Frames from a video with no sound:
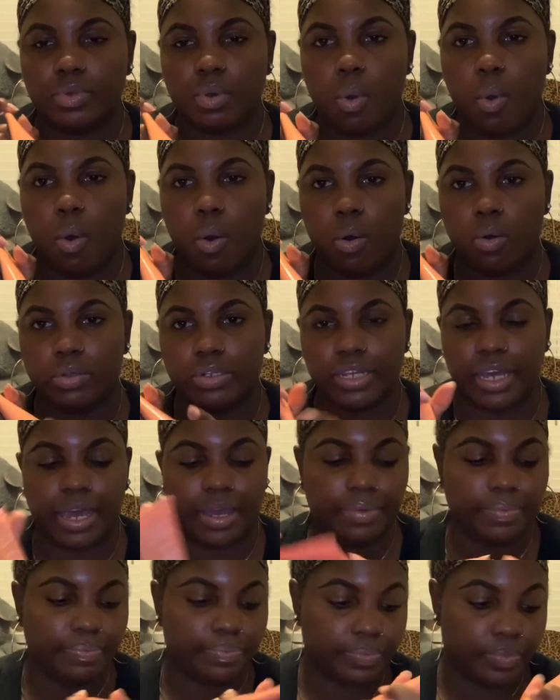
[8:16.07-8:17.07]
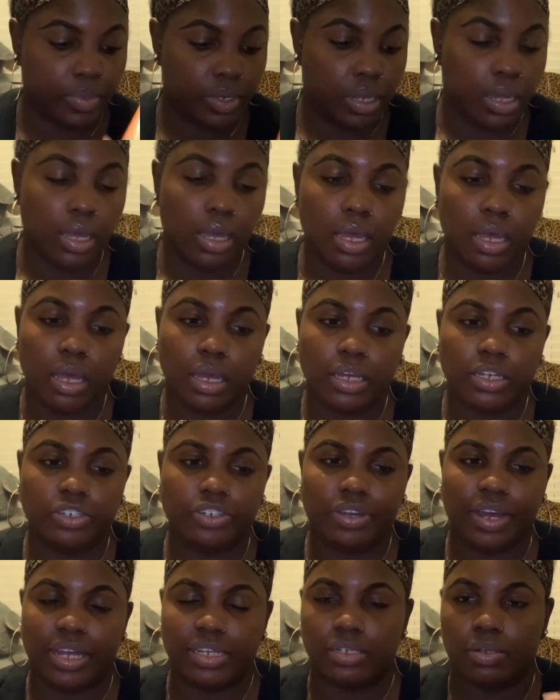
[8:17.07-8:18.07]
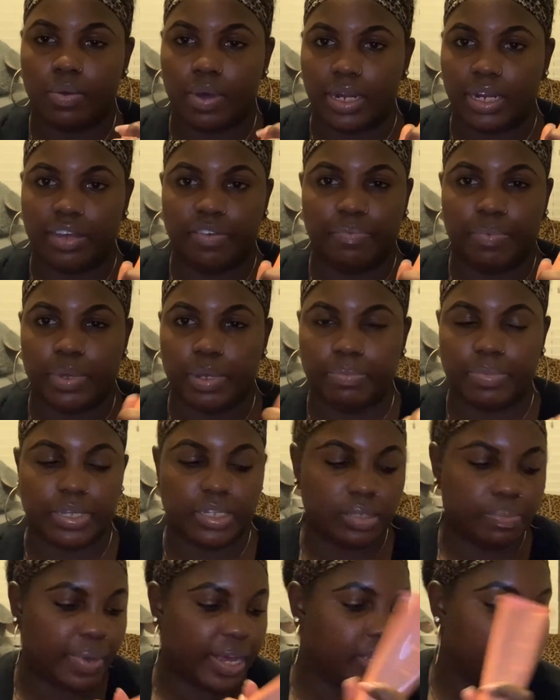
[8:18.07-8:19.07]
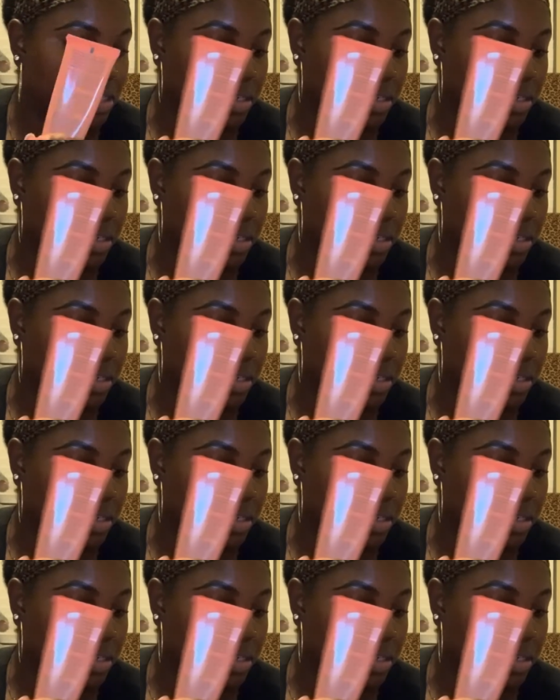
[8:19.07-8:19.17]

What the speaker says: all day, because you guys know I love pumpkin spice.